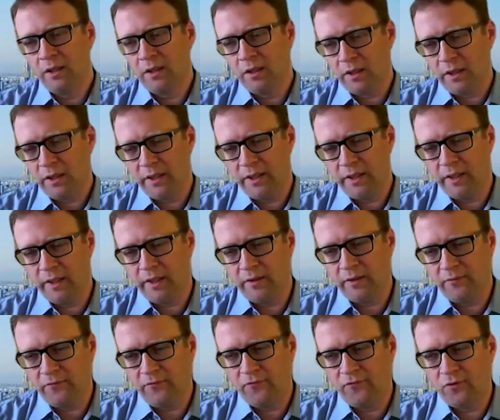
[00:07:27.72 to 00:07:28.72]

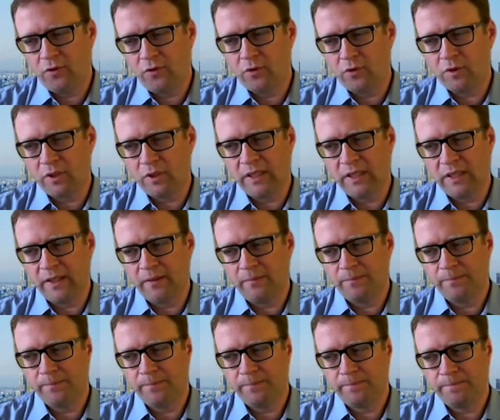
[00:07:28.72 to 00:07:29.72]
If
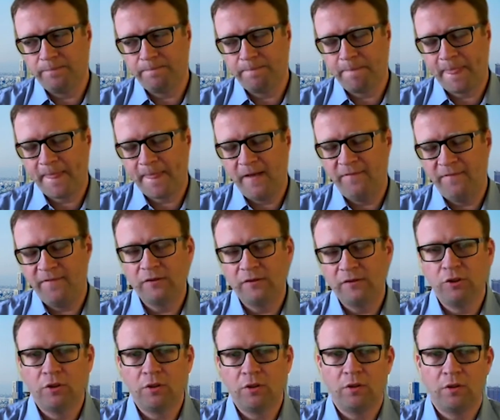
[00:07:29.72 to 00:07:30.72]
I
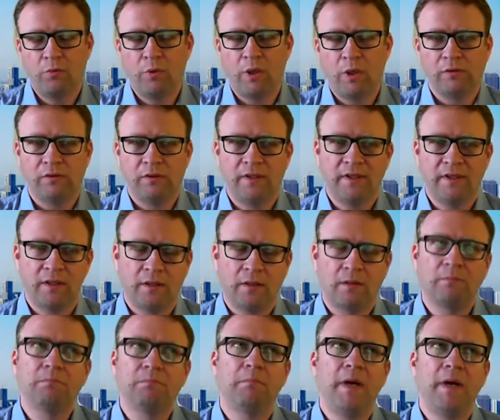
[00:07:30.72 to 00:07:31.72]
look,
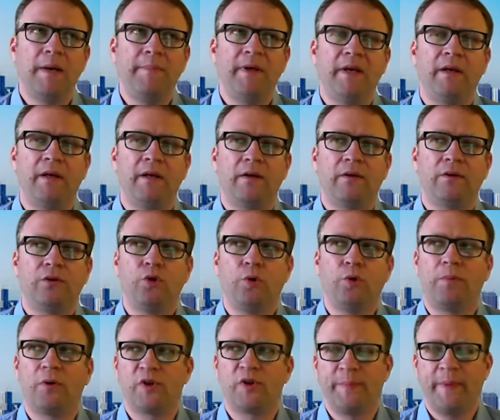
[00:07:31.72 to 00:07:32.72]
maybe two
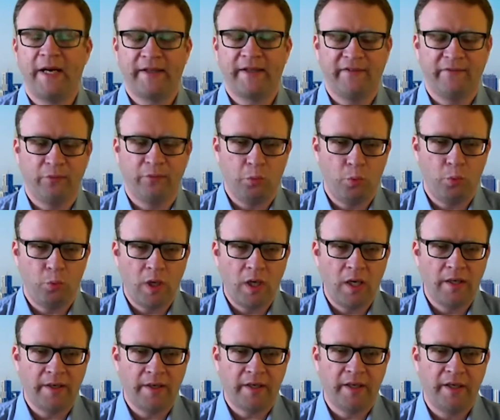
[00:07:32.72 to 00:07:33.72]
perspectives.
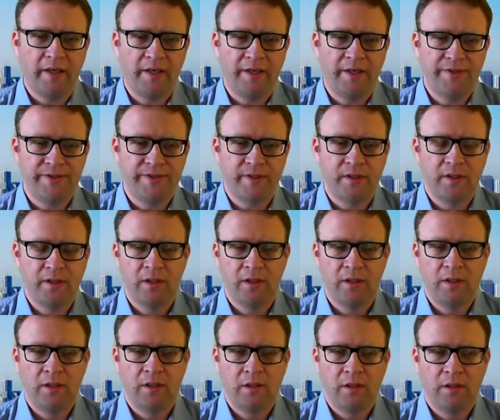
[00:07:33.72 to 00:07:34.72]
One is,
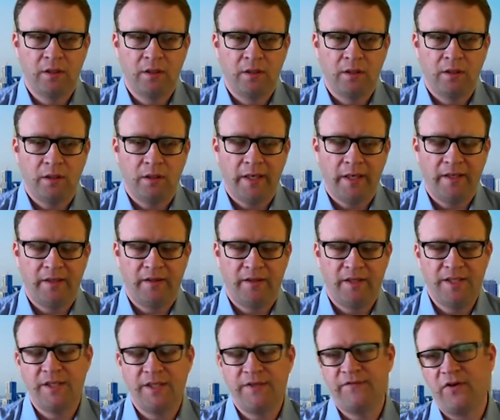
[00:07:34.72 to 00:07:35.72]
and
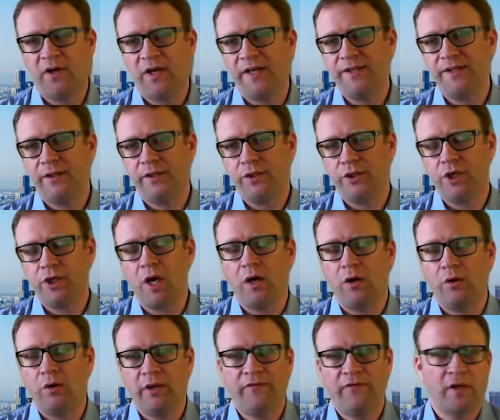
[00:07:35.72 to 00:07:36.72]
this is very easy to
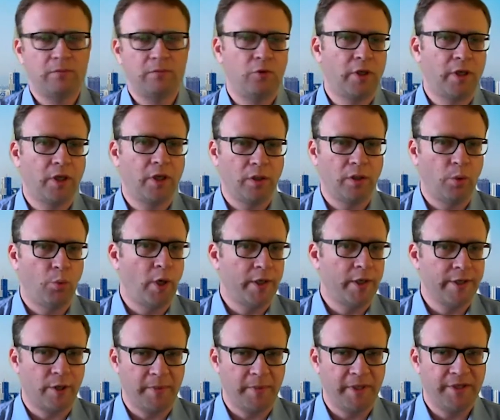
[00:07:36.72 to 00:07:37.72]
show, if I'm looking on a
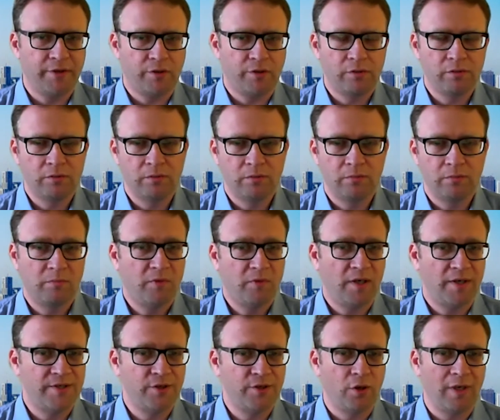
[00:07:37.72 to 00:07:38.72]
water meter, there
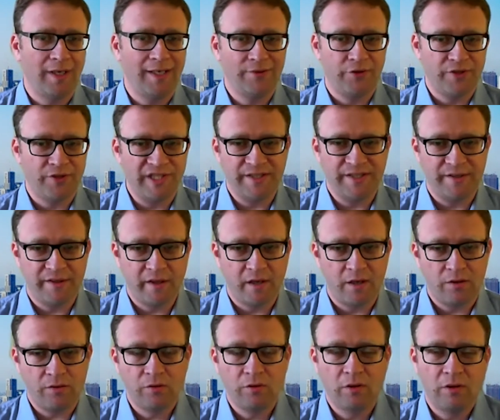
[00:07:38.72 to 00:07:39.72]
is no electricity
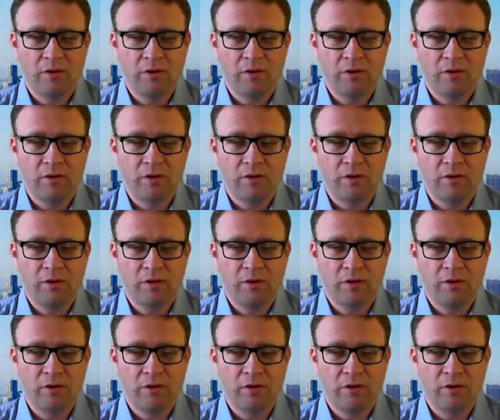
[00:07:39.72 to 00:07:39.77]
there.